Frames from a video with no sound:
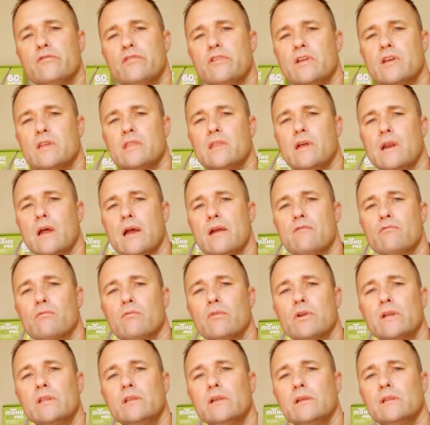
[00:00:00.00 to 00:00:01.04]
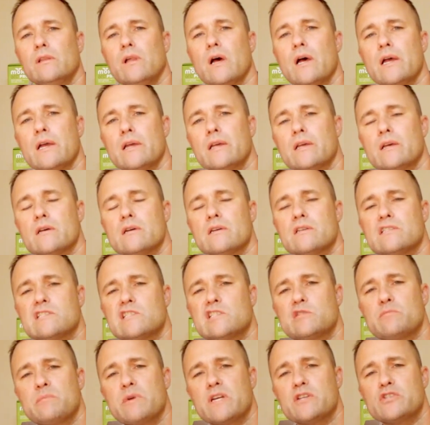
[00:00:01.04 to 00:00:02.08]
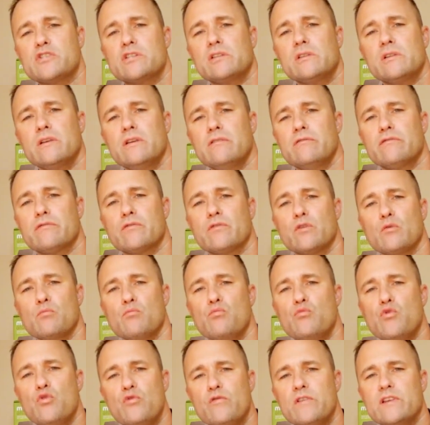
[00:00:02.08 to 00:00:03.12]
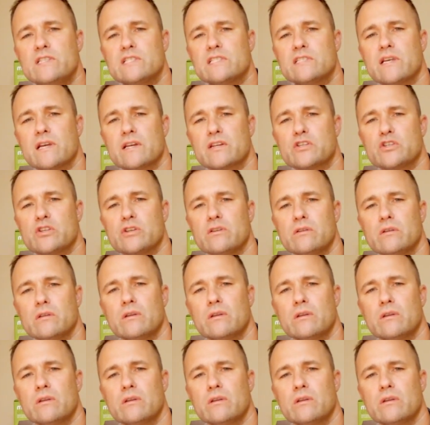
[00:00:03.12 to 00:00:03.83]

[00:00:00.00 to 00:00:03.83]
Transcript: that I really like, especially for the movie section,